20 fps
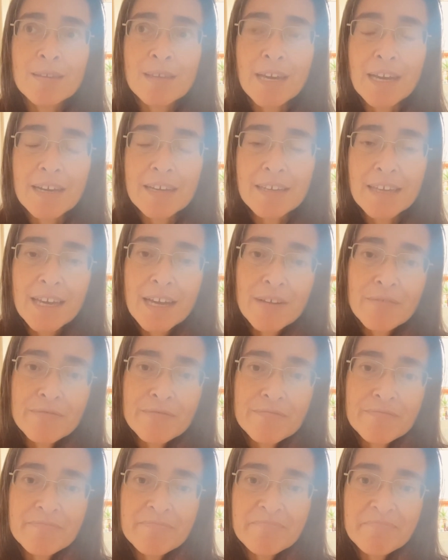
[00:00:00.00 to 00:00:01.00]
I have
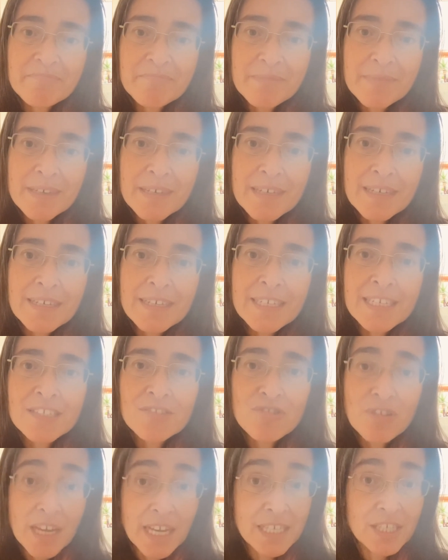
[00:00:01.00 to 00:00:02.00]
an
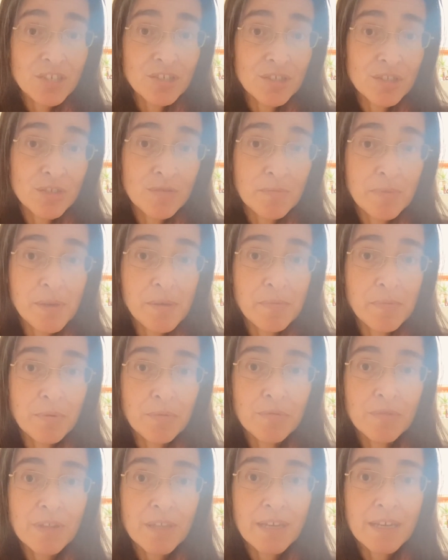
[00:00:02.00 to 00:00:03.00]
attraction to
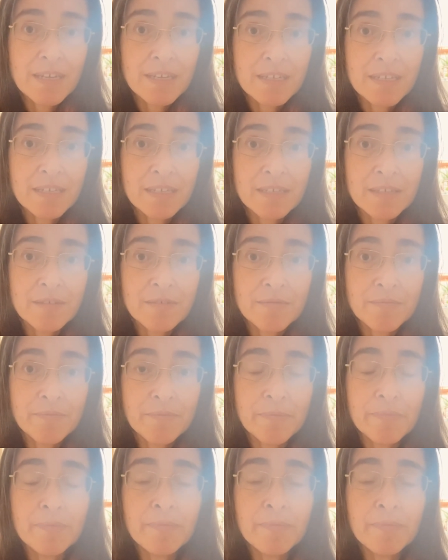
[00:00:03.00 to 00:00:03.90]
people that uh,